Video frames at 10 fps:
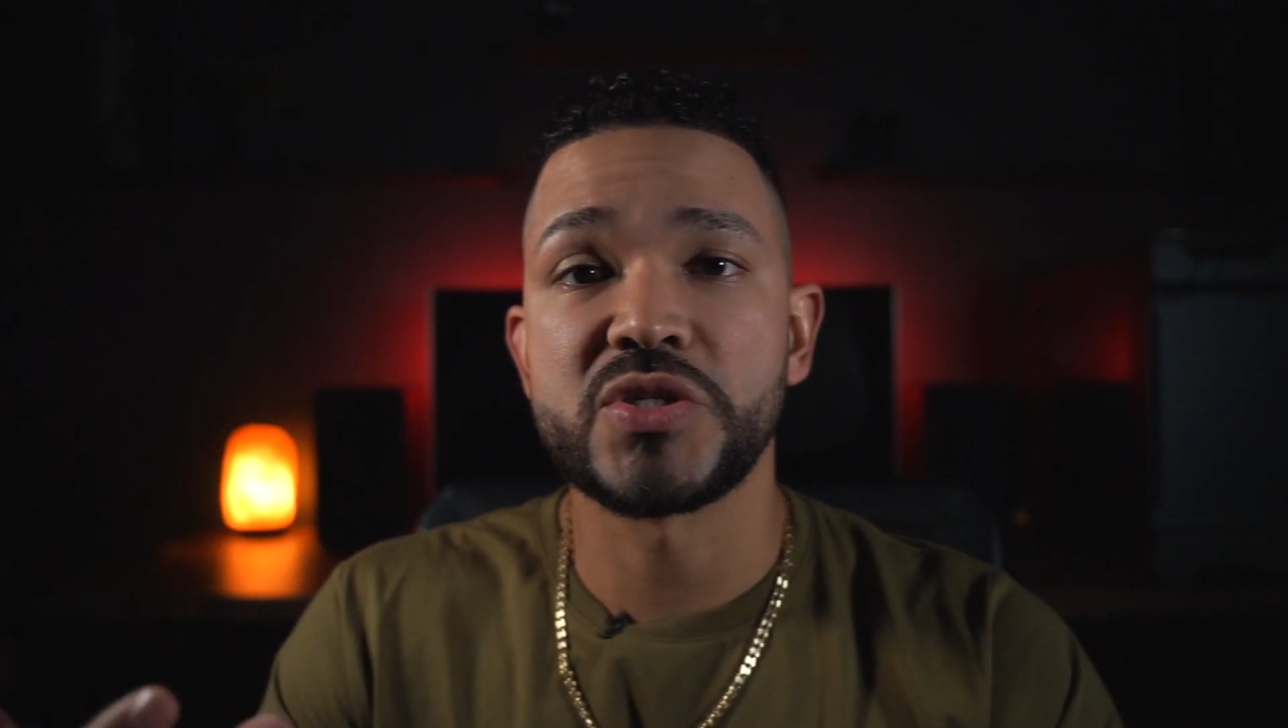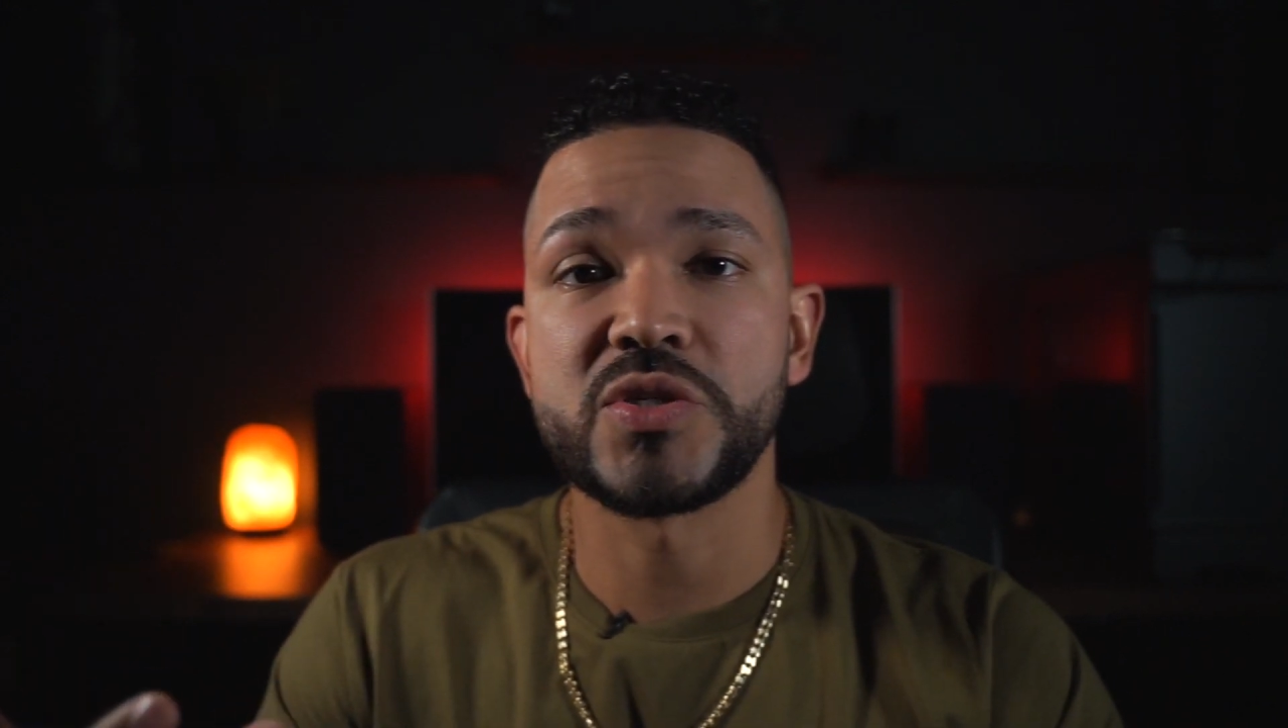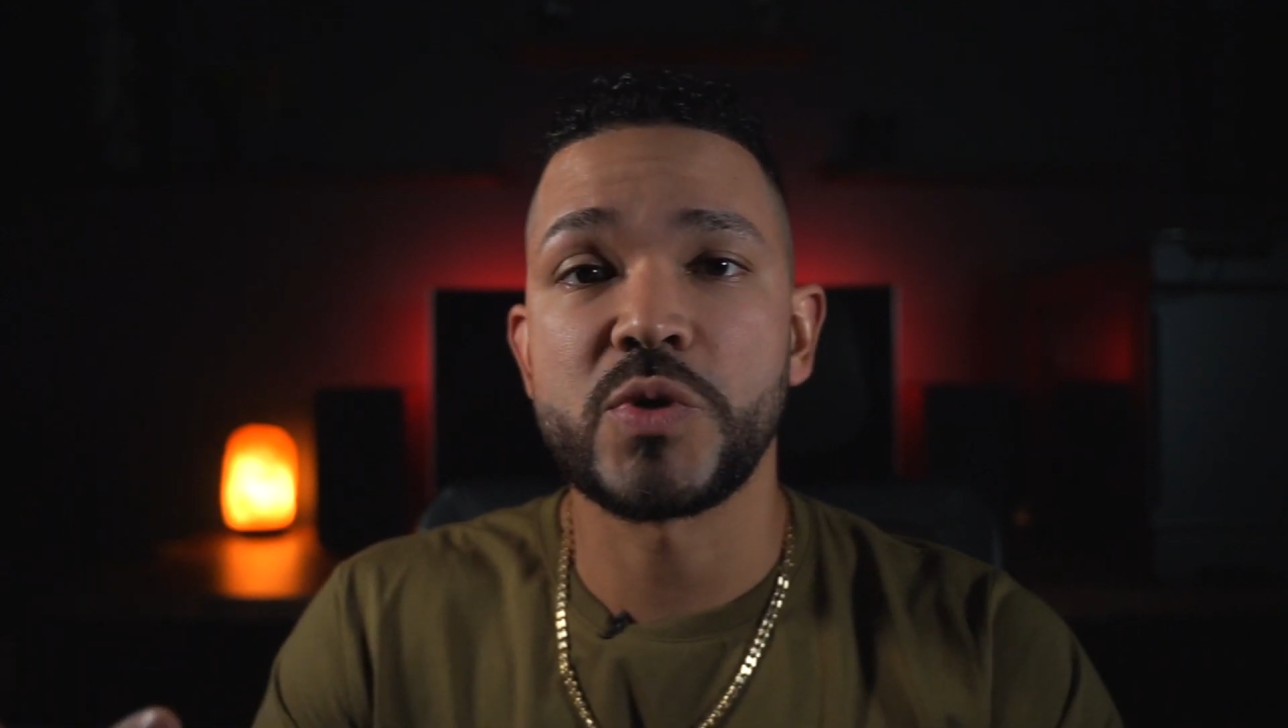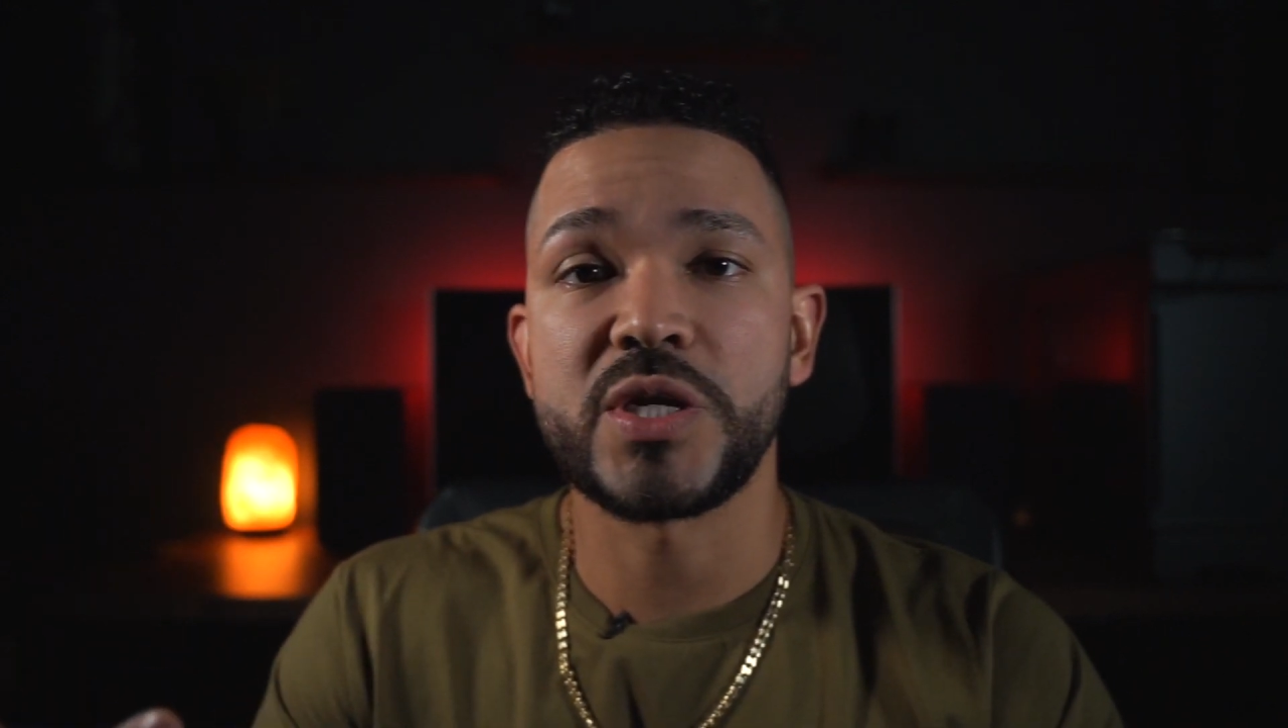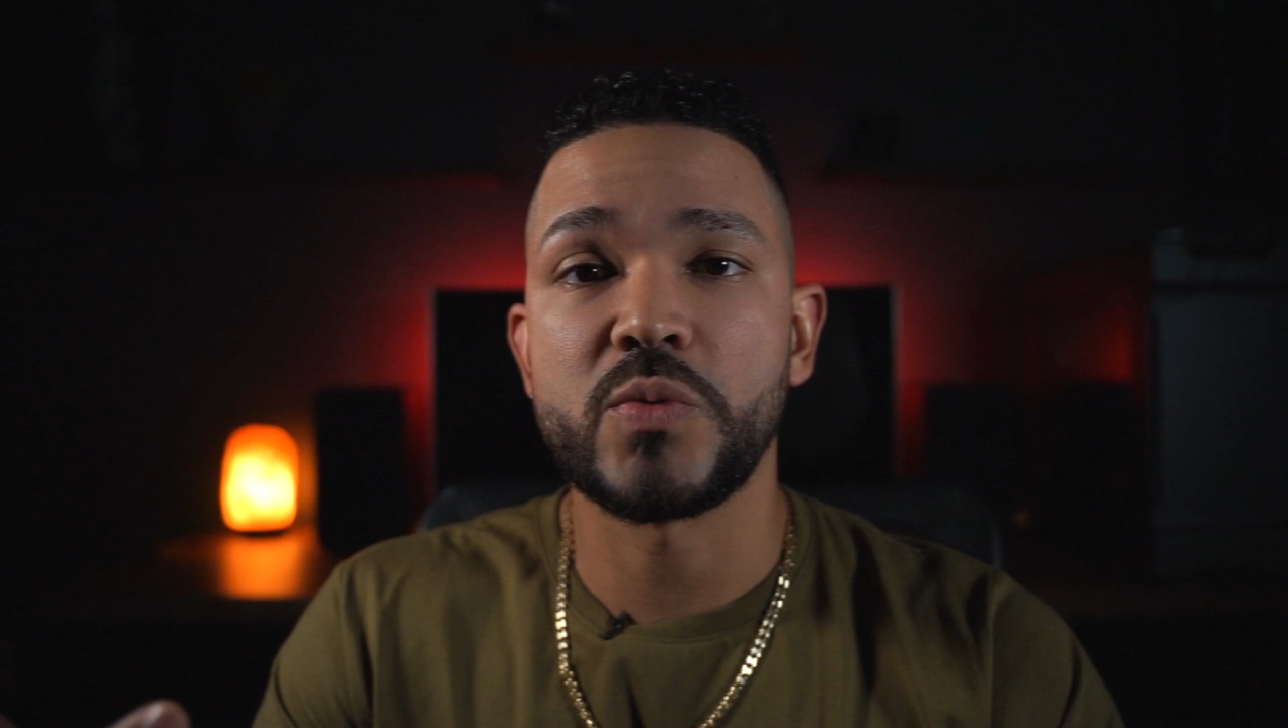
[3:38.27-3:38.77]
the
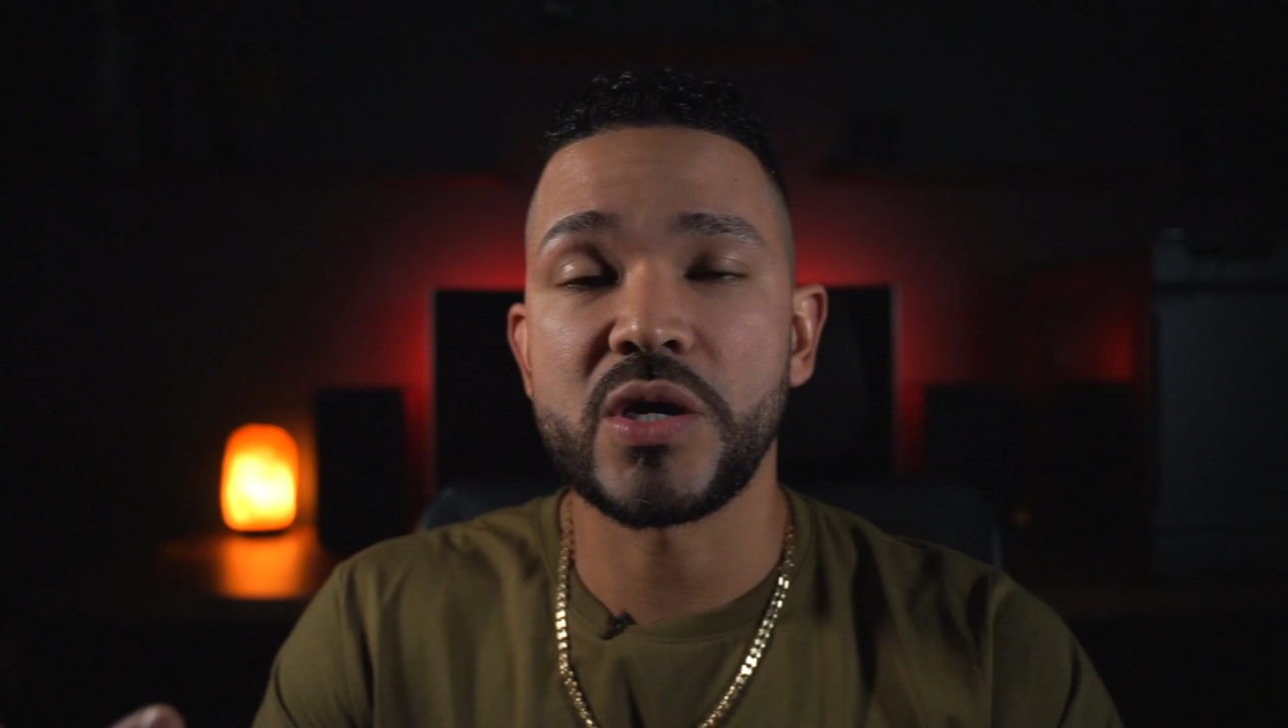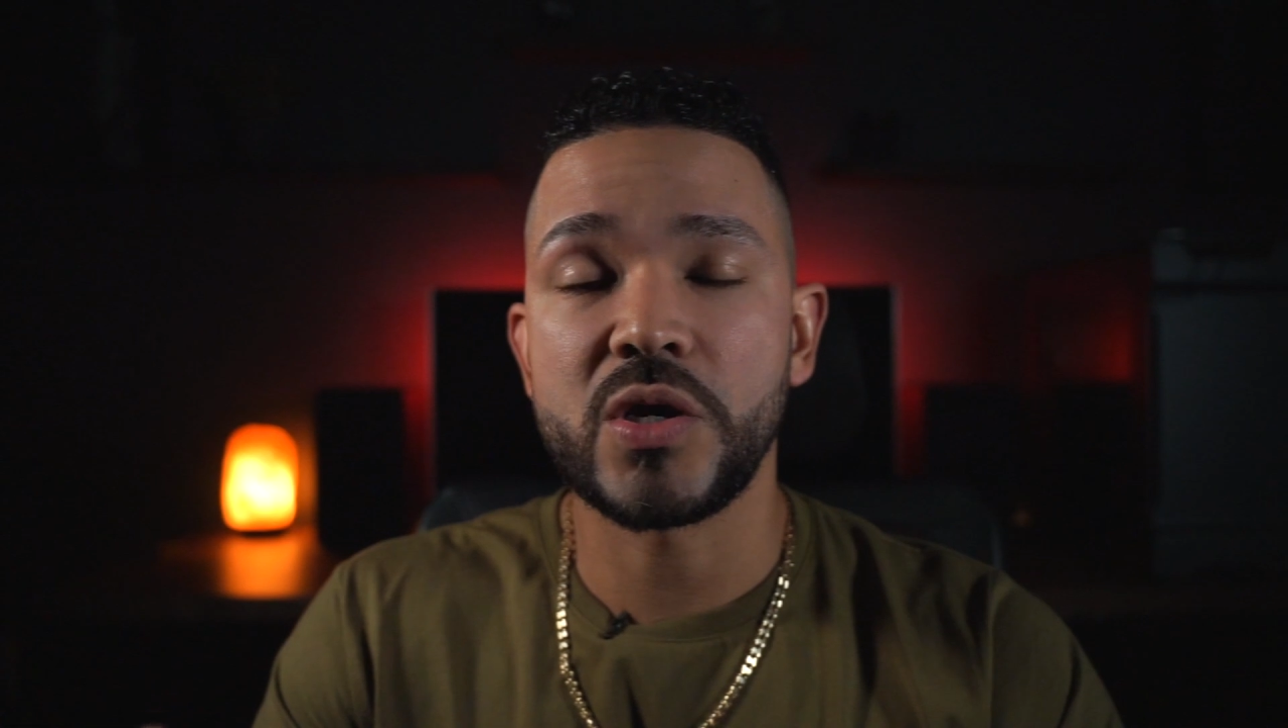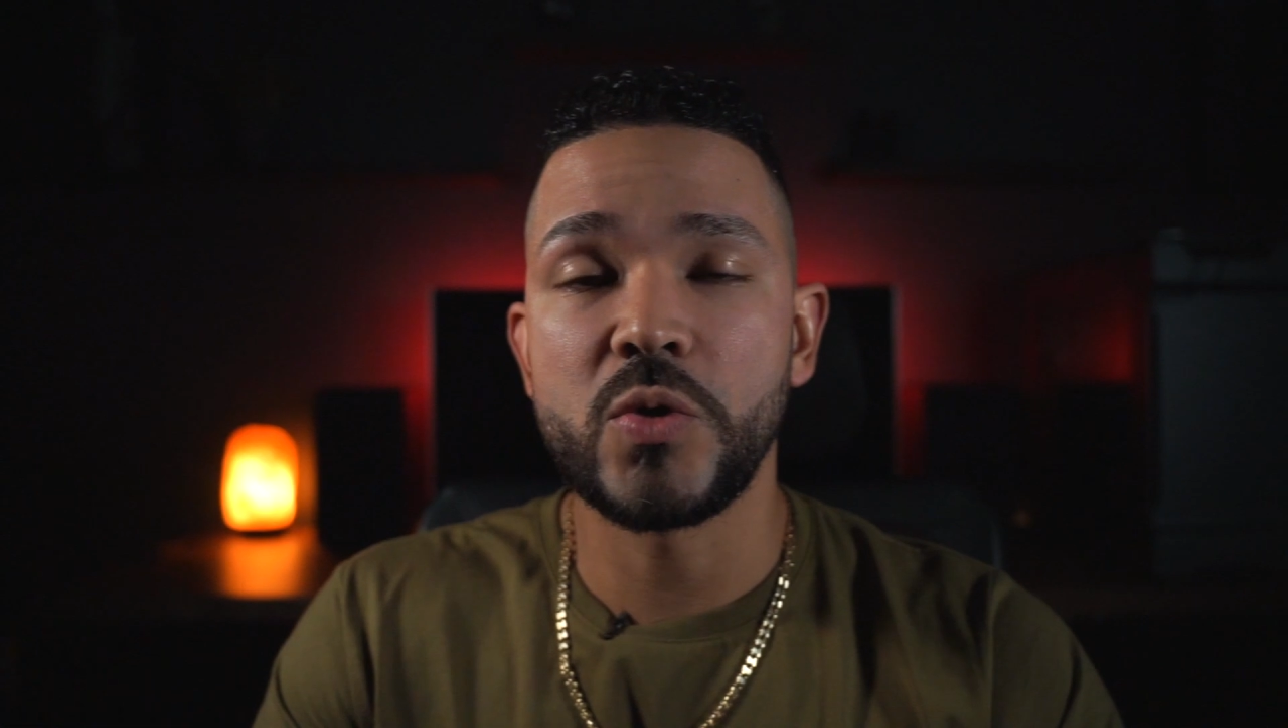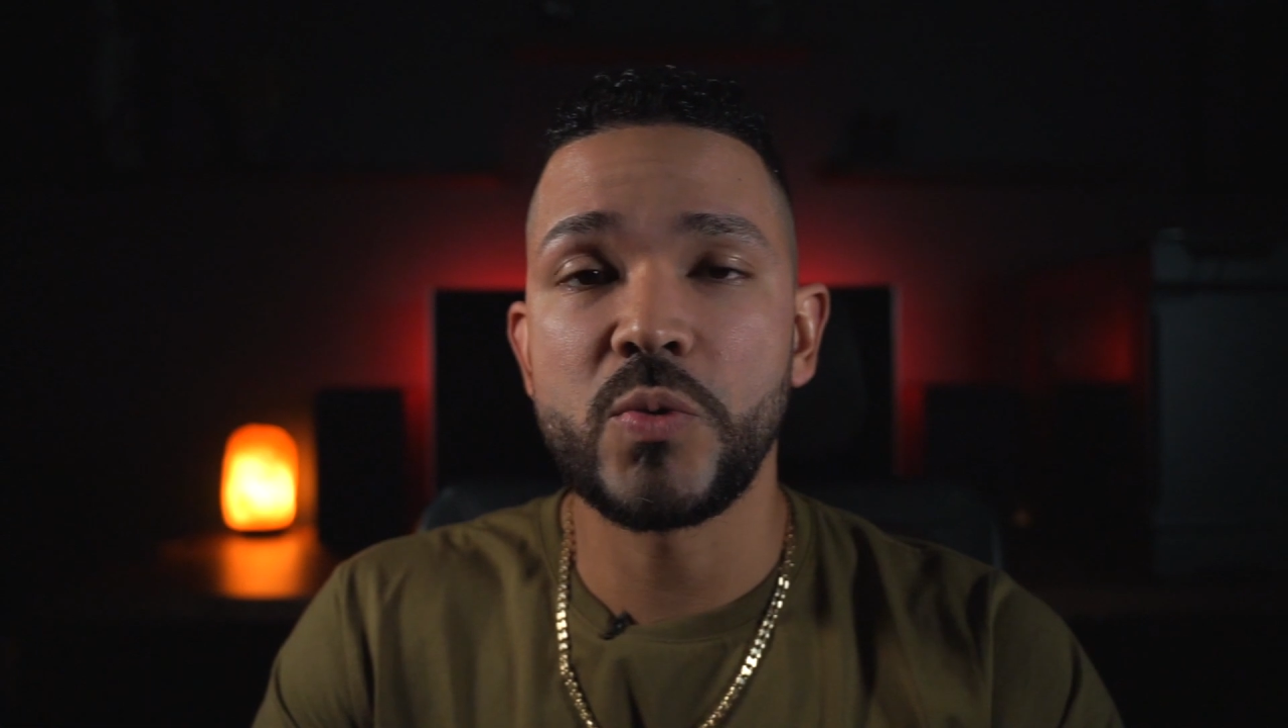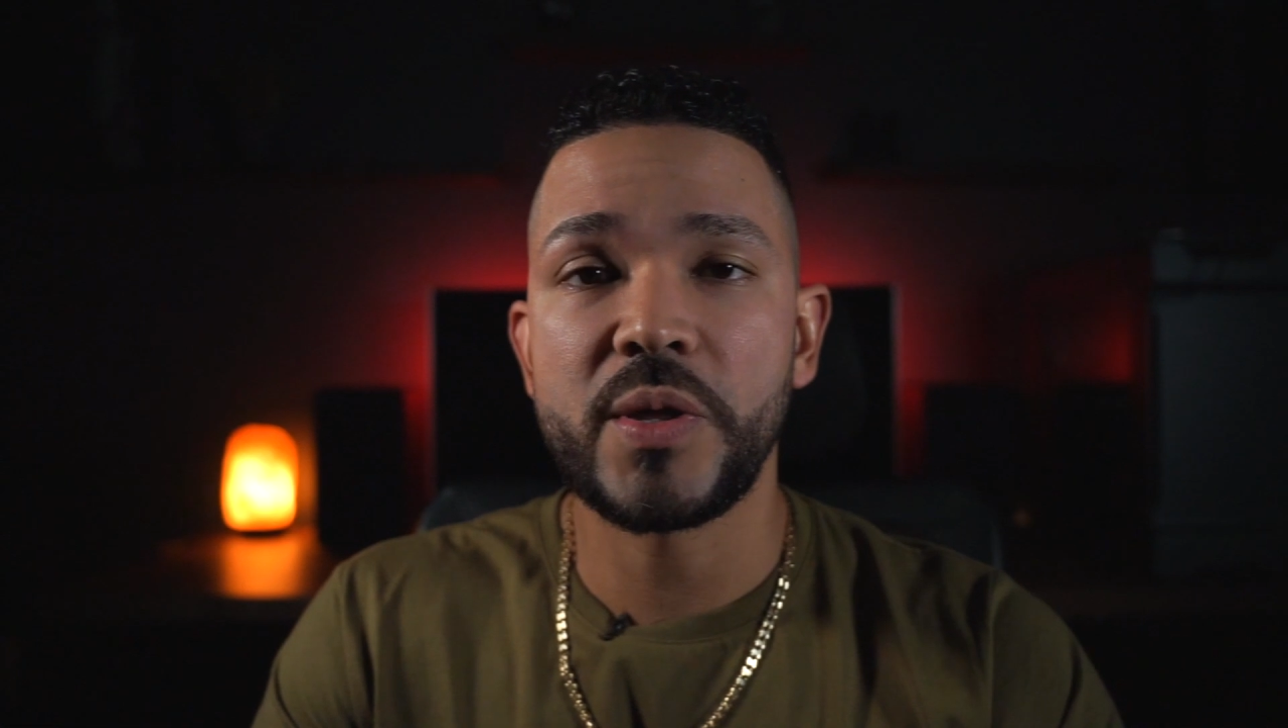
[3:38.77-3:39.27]
one you want to
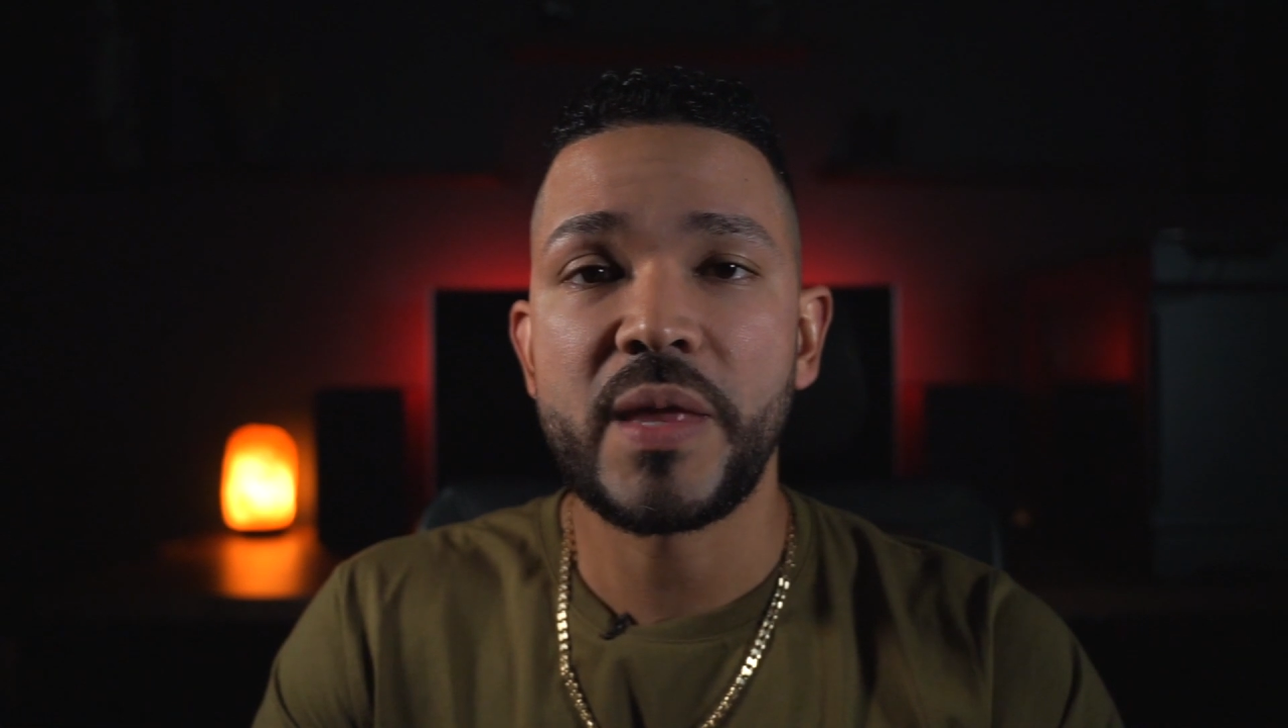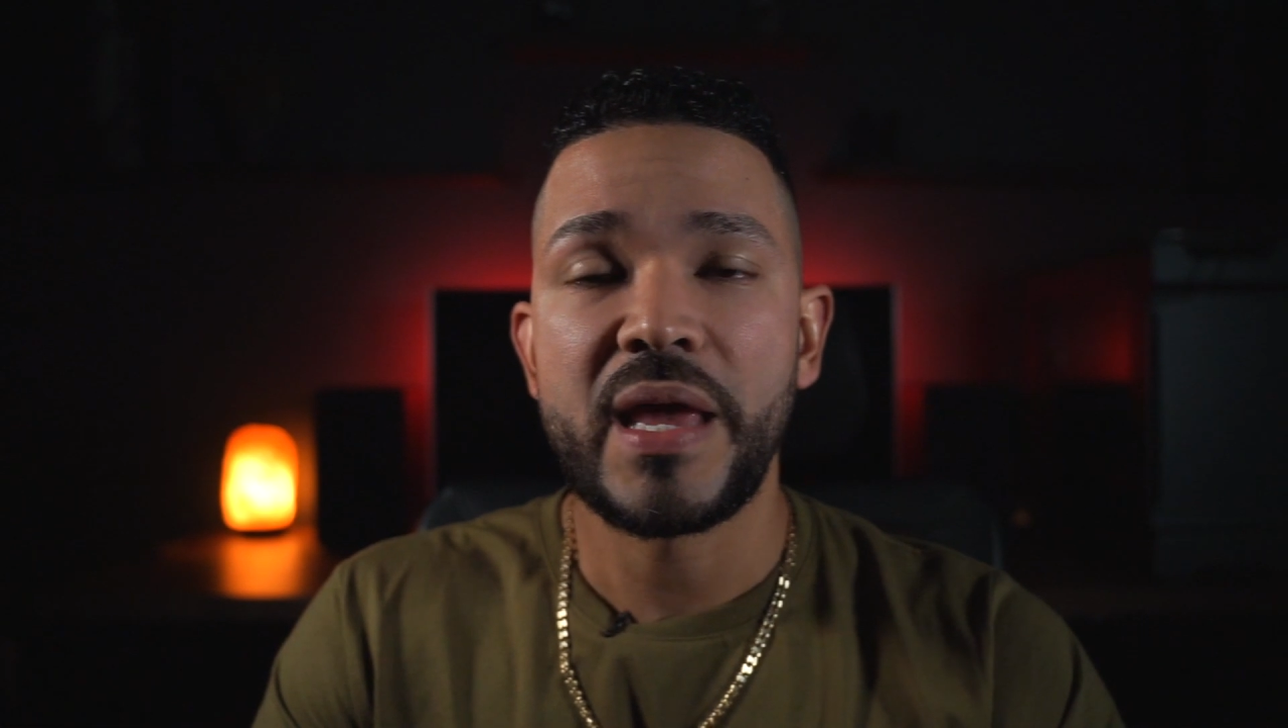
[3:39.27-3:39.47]
go with.